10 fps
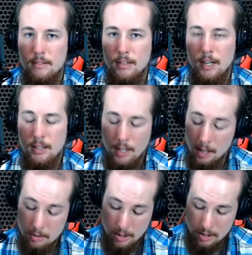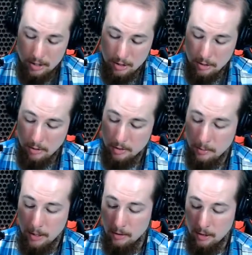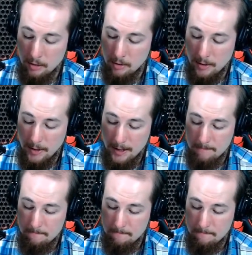And the country just deserves a better leader than that.